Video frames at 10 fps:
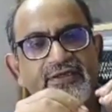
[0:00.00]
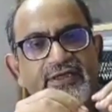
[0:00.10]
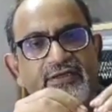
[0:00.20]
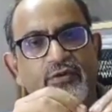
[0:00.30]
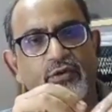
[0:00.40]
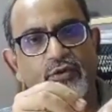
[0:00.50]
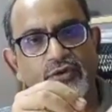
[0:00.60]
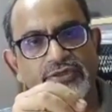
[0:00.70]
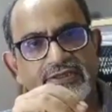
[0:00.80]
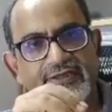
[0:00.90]
It
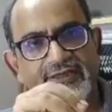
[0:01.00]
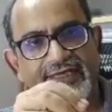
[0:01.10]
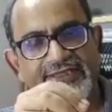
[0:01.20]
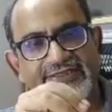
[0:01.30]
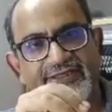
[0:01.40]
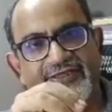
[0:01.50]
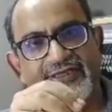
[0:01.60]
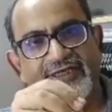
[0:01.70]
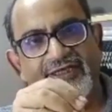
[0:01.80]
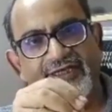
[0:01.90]
goes nicely
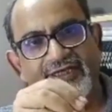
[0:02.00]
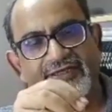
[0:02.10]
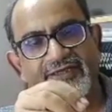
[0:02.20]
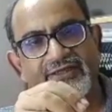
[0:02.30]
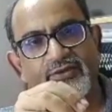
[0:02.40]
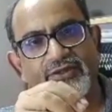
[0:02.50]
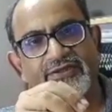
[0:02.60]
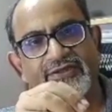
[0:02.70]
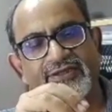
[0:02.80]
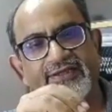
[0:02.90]
delineate the
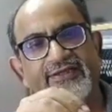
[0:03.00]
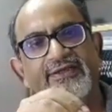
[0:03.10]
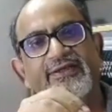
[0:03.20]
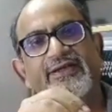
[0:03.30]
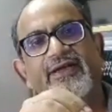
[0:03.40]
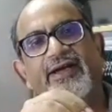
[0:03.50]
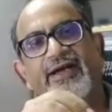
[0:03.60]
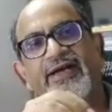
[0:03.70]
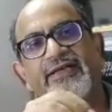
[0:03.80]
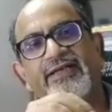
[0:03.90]
urethra
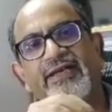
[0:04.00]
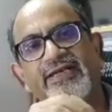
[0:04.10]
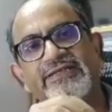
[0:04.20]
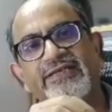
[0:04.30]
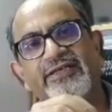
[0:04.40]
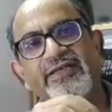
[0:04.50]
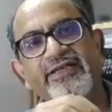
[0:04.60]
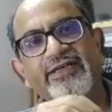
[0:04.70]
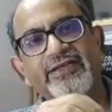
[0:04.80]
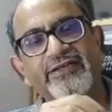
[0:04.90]
and the nicely
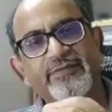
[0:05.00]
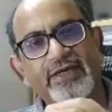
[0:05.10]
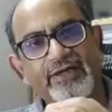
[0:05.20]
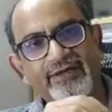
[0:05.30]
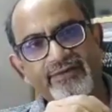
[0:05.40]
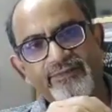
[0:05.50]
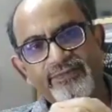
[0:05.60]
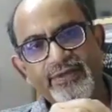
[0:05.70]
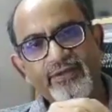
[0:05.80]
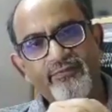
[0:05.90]
delineate the bladder.
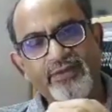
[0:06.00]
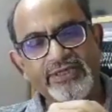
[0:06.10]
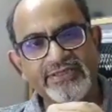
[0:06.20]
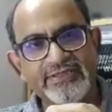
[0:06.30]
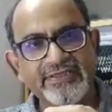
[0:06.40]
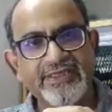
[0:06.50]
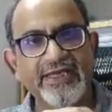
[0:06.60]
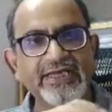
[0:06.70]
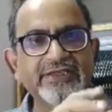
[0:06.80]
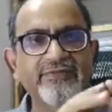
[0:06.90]
Patient still has